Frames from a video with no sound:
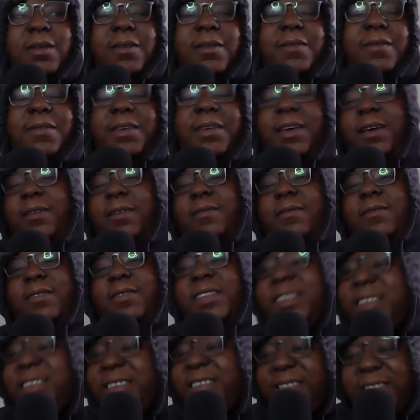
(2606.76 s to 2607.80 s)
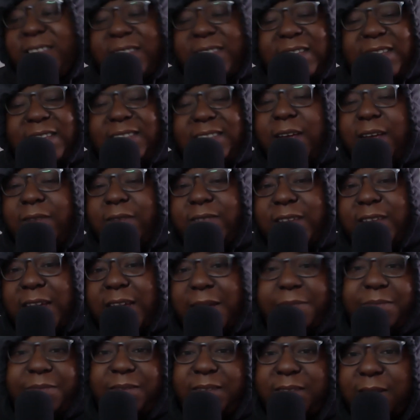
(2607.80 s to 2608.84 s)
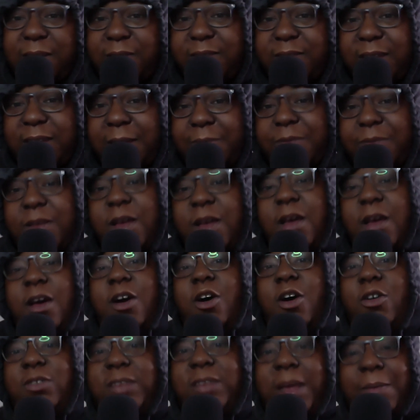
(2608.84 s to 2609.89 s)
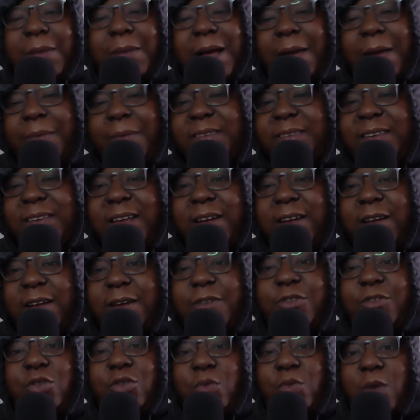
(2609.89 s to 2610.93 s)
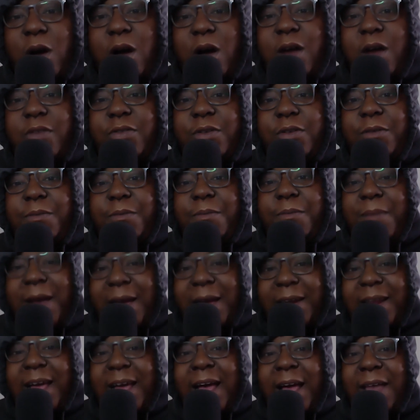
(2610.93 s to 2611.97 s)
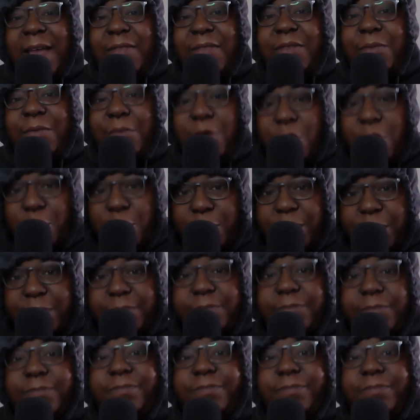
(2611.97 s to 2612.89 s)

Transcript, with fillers: Yeah, it's tough times. It's tough times. Hold tight, Mohamed Salah. You are the man at the moment.